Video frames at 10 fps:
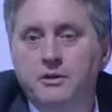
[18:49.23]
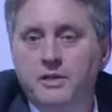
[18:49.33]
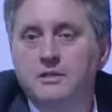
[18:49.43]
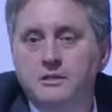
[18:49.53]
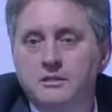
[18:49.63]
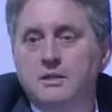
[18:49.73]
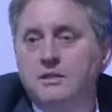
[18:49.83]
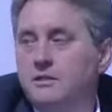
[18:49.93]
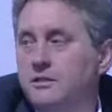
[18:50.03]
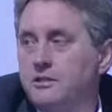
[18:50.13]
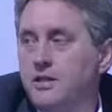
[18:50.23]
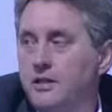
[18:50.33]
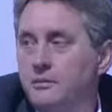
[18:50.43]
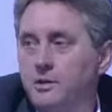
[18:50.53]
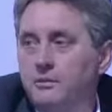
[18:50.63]
is, is
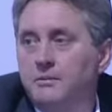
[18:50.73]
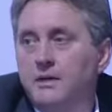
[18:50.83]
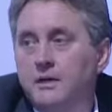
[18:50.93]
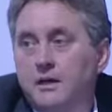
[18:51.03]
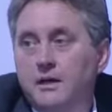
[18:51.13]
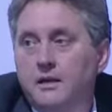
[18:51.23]
sustainable. And,